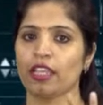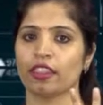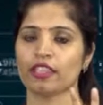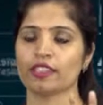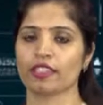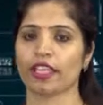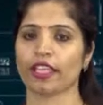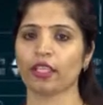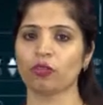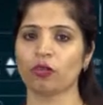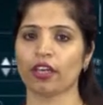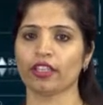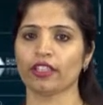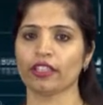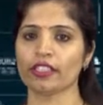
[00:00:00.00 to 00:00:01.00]
The second
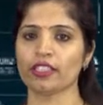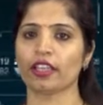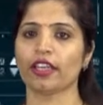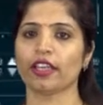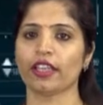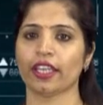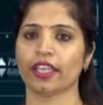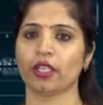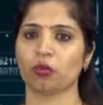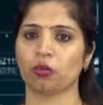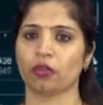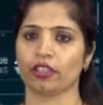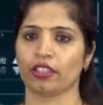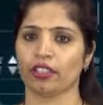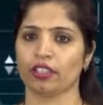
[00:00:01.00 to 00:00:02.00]
one is
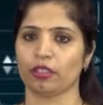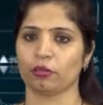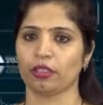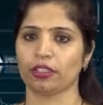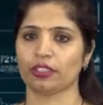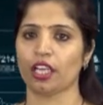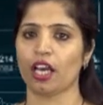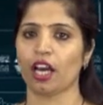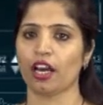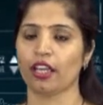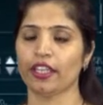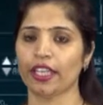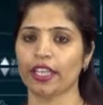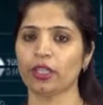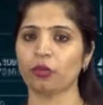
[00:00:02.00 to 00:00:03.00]
network database. A
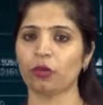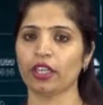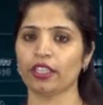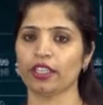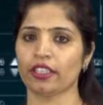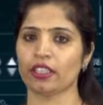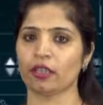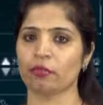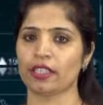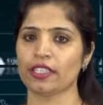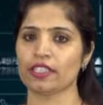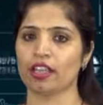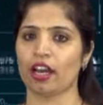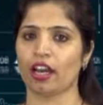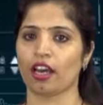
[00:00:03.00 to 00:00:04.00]
network
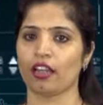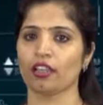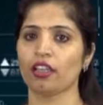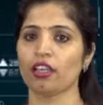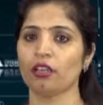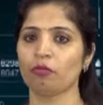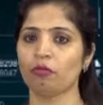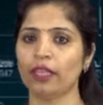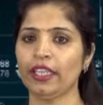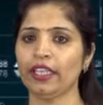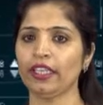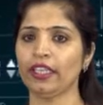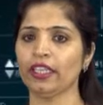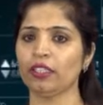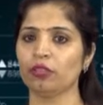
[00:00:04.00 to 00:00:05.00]
database are
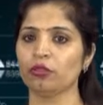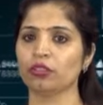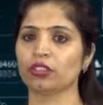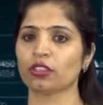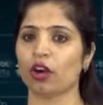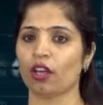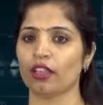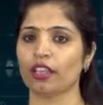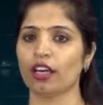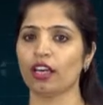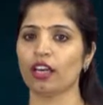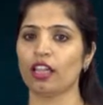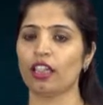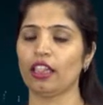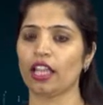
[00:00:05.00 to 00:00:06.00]
mainly used on
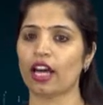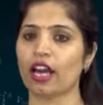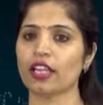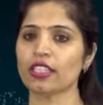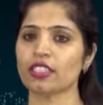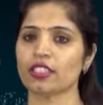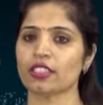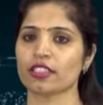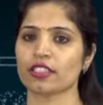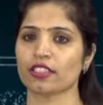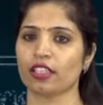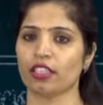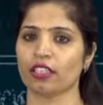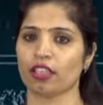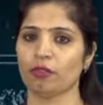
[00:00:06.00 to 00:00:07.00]
the large
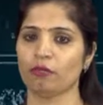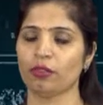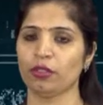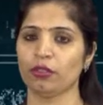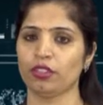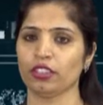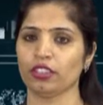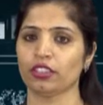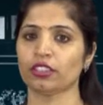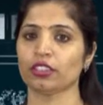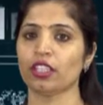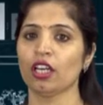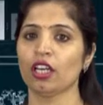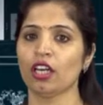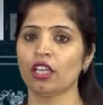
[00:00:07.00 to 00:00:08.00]
digital
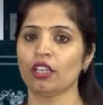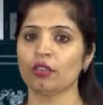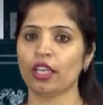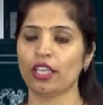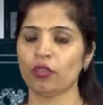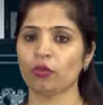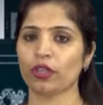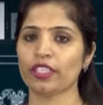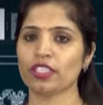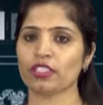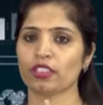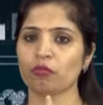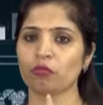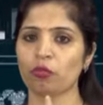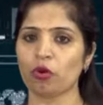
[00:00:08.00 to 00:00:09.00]
computers in which
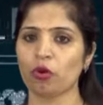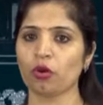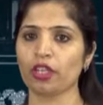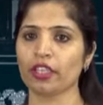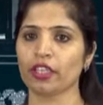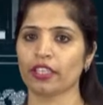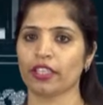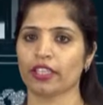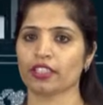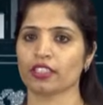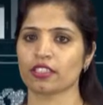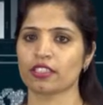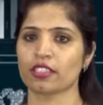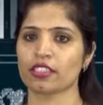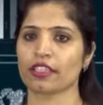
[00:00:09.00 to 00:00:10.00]
the more
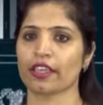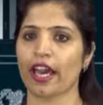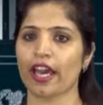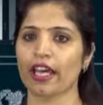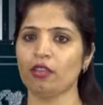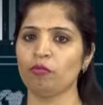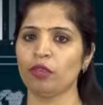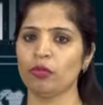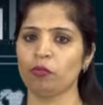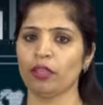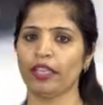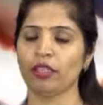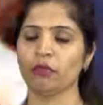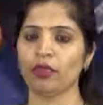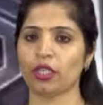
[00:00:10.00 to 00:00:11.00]
connections can be
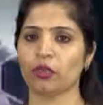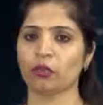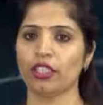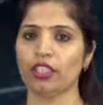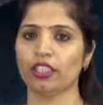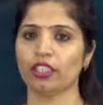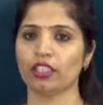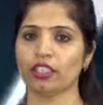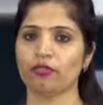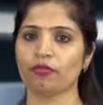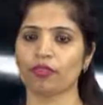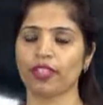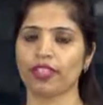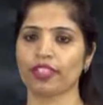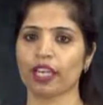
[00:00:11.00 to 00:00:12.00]
made between
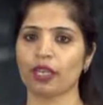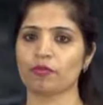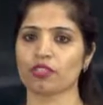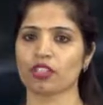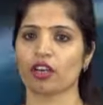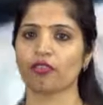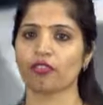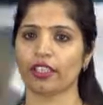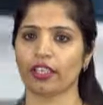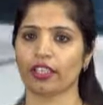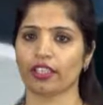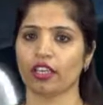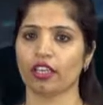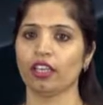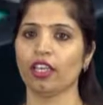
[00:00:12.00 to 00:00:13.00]
different types of
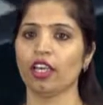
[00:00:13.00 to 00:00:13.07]
data,